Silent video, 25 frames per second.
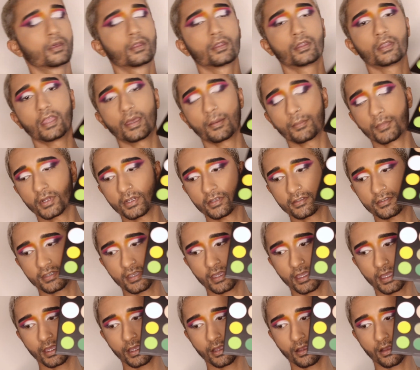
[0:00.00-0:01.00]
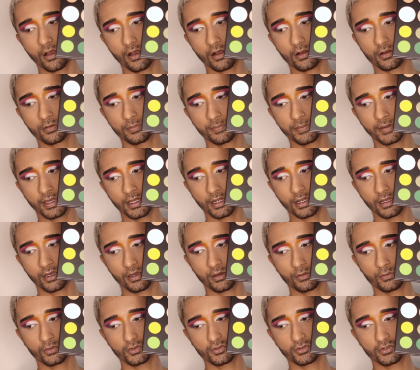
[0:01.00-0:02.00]
Now I'm gonna take
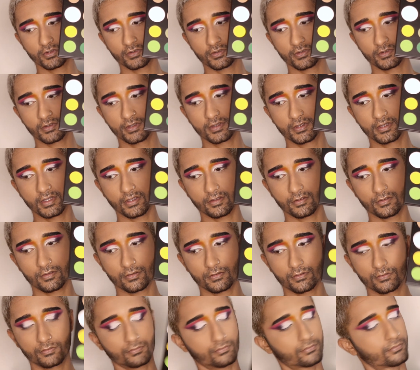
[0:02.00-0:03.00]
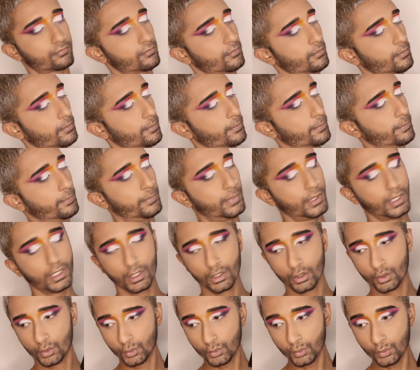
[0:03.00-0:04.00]
Acapella, which is this
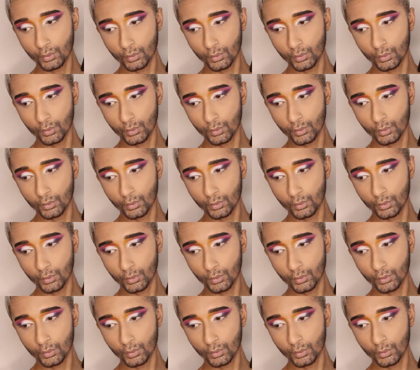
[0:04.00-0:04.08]
blue,